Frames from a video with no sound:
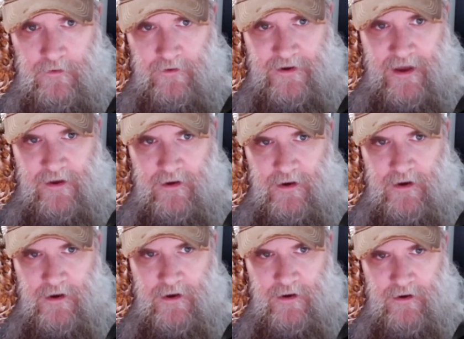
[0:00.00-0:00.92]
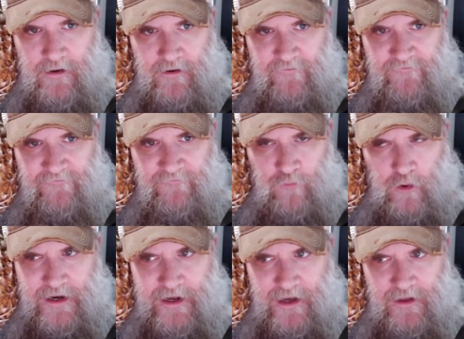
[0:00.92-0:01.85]
Okay,
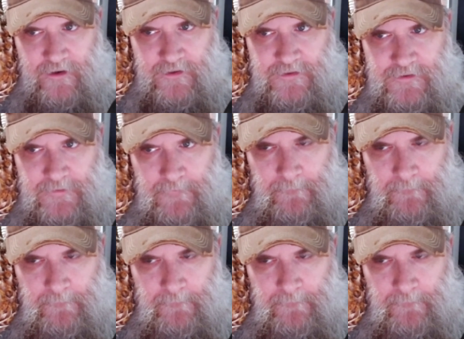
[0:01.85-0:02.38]
$40.